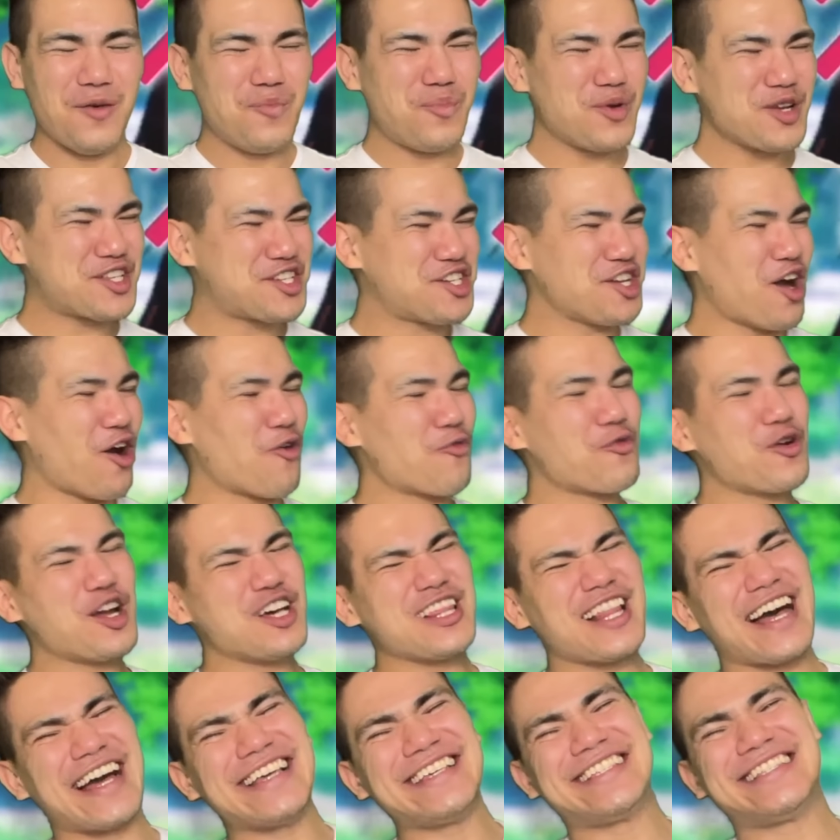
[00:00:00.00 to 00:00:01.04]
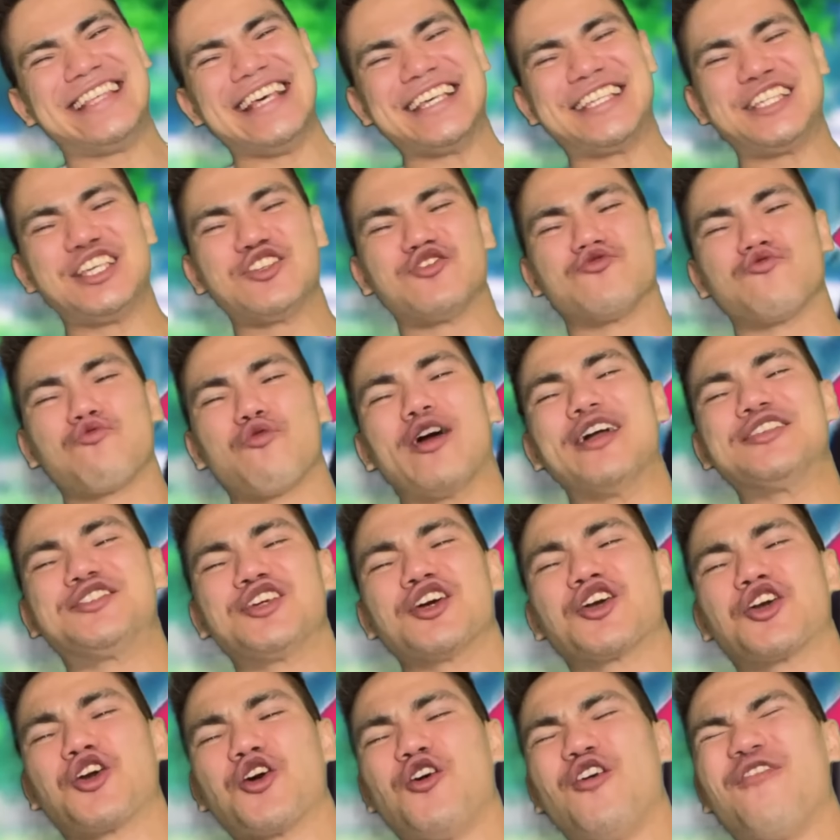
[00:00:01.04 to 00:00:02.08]
But y'all realize this is Rent
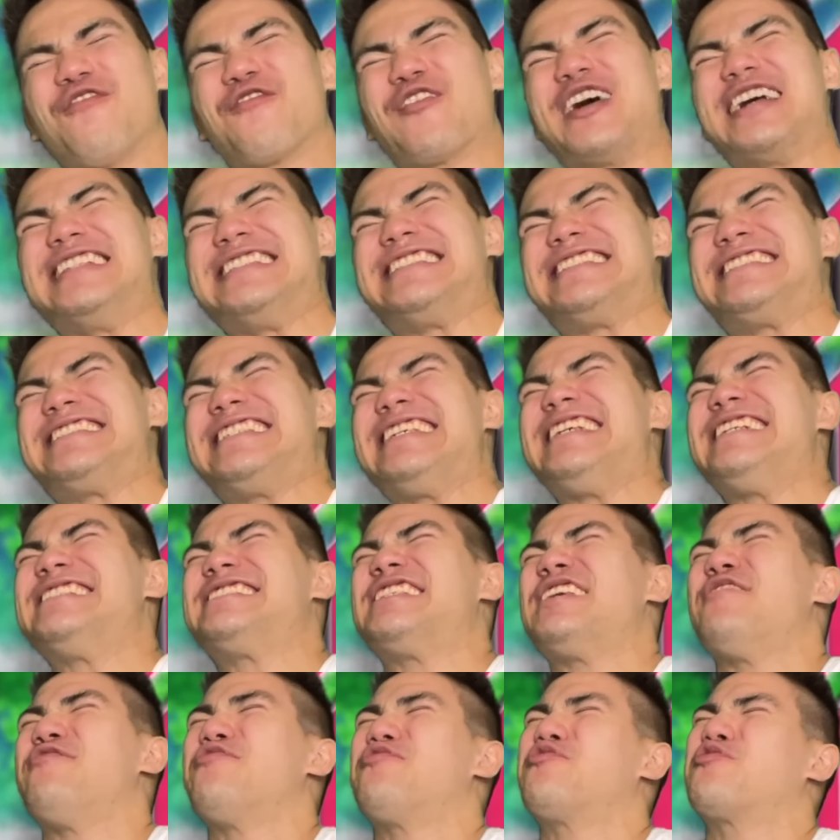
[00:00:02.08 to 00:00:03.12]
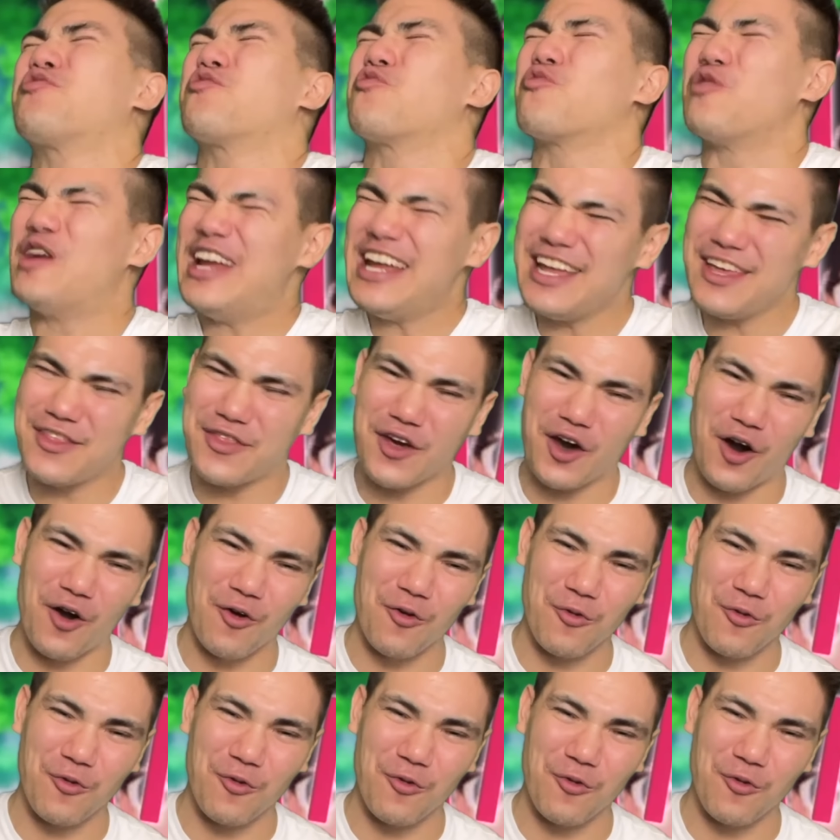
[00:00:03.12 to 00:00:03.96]
a Girlfriend season three though,